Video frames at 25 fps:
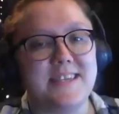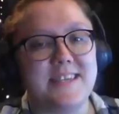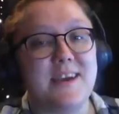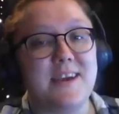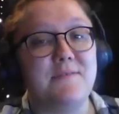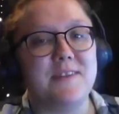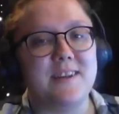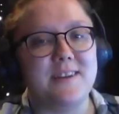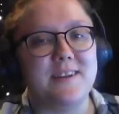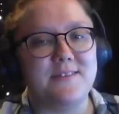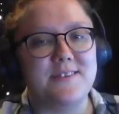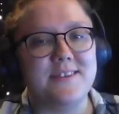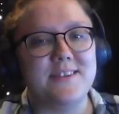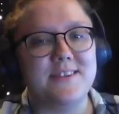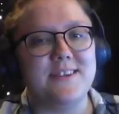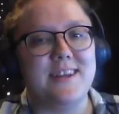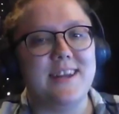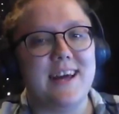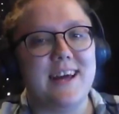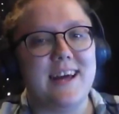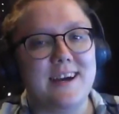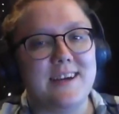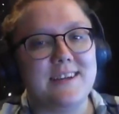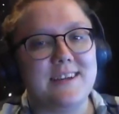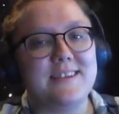I saved it to
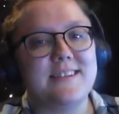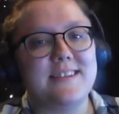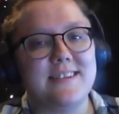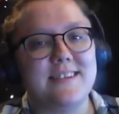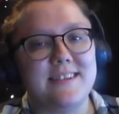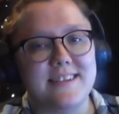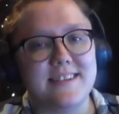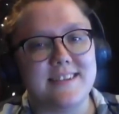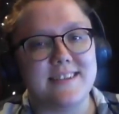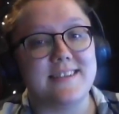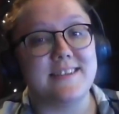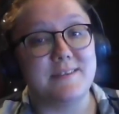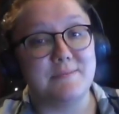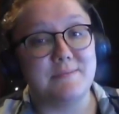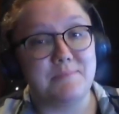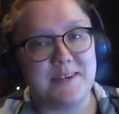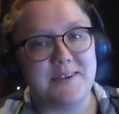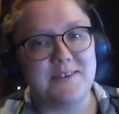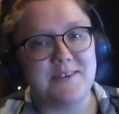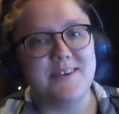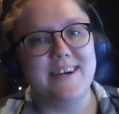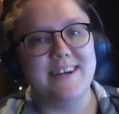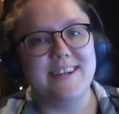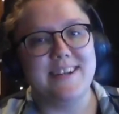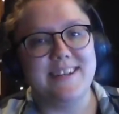last because it's the
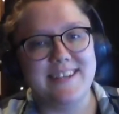big one.